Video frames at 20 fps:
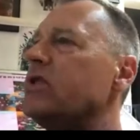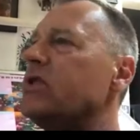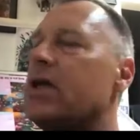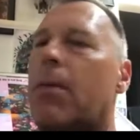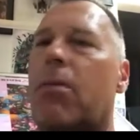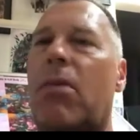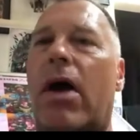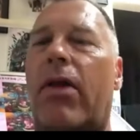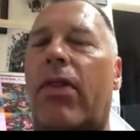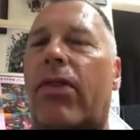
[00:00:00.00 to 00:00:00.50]

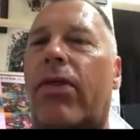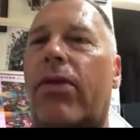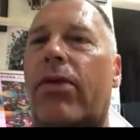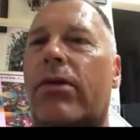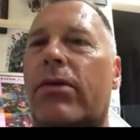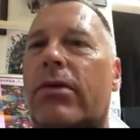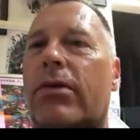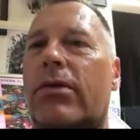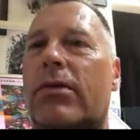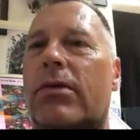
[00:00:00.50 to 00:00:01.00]
some month.
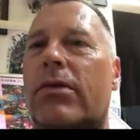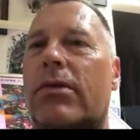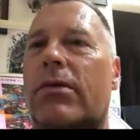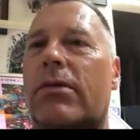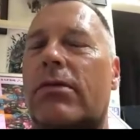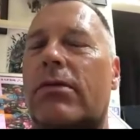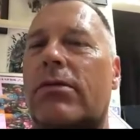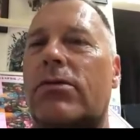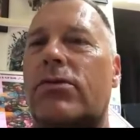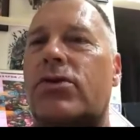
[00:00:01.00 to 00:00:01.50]

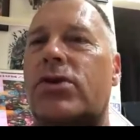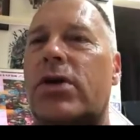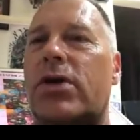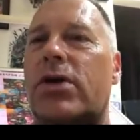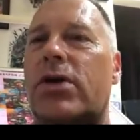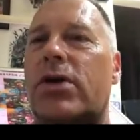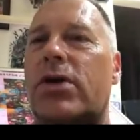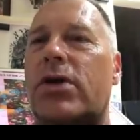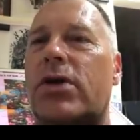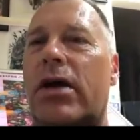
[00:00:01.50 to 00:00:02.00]
Really?
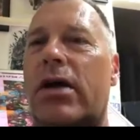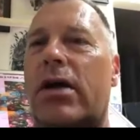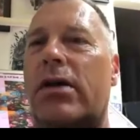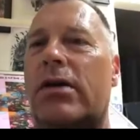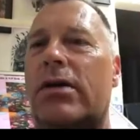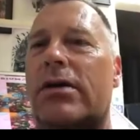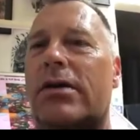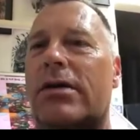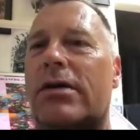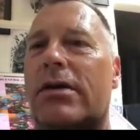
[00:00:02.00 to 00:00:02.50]
Just to jail.
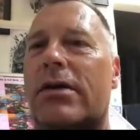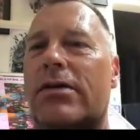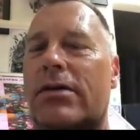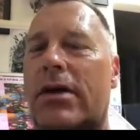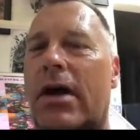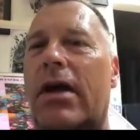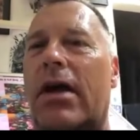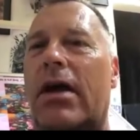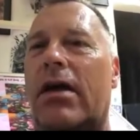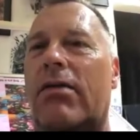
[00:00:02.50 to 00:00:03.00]

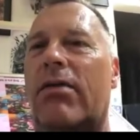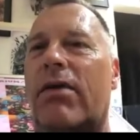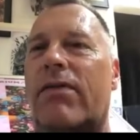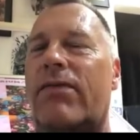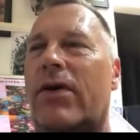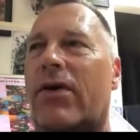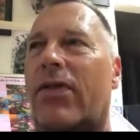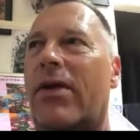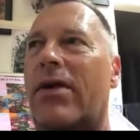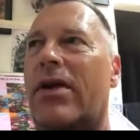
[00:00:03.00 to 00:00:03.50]
Yeah, yeah.
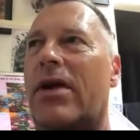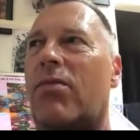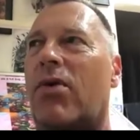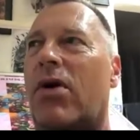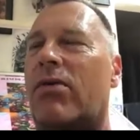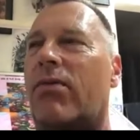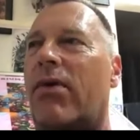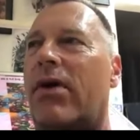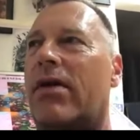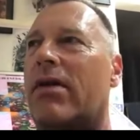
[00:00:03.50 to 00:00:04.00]
If you think
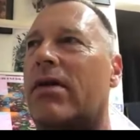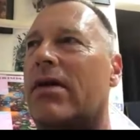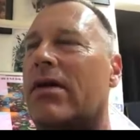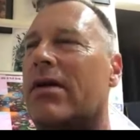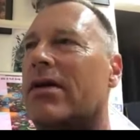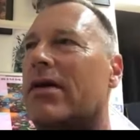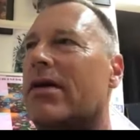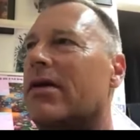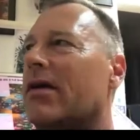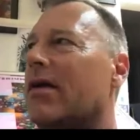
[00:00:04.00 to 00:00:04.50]
about when,
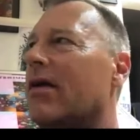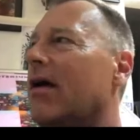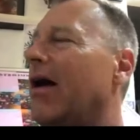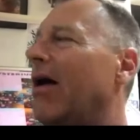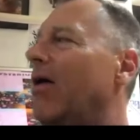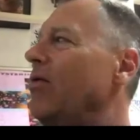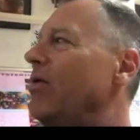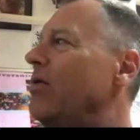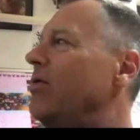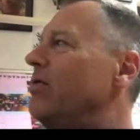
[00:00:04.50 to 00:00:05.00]

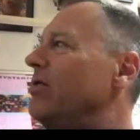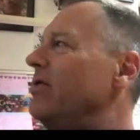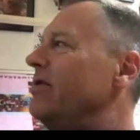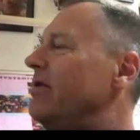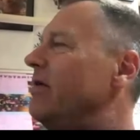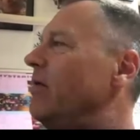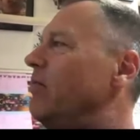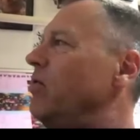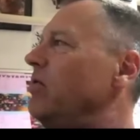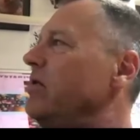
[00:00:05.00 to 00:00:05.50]
how
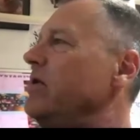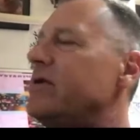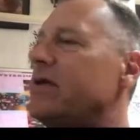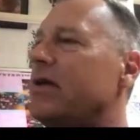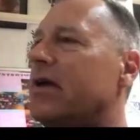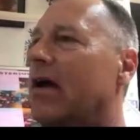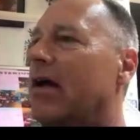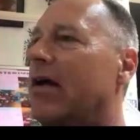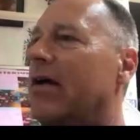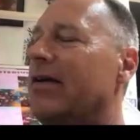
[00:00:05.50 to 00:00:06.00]
could a
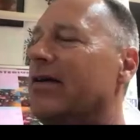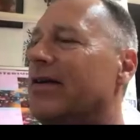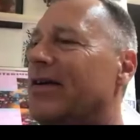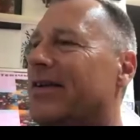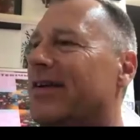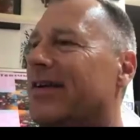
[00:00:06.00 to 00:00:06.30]
police guy